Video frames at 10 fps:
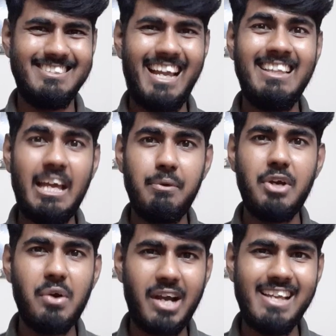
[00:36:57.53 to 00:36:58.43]
And there we
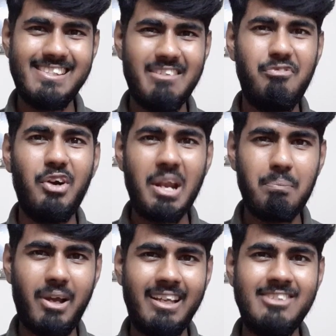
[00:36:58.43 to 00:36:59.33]
go guys, 14
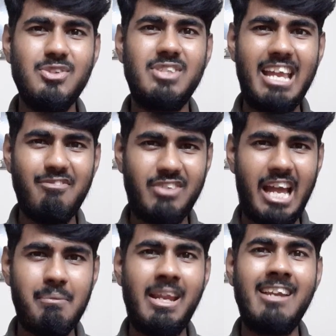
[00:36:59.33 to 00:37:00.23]
plugins to save
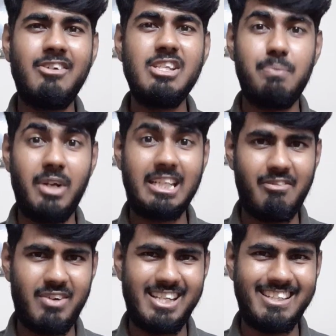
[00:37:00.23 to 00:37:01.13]
time and increase
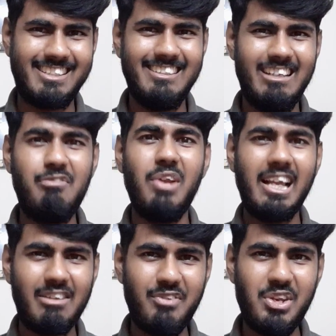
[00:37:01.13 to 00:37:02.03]
productivity. If you like
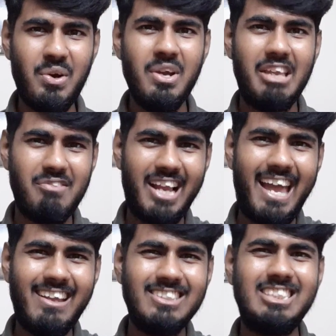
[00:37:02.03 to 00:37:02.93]
the video, give a
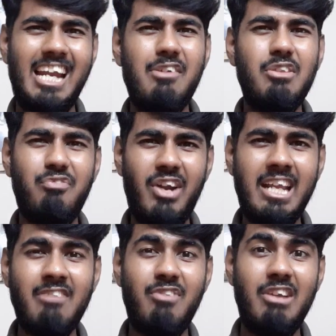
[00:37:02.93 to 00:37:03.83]
like, share it with a friend,
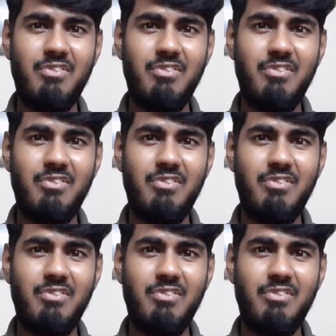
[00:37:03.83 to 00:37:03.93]
and feel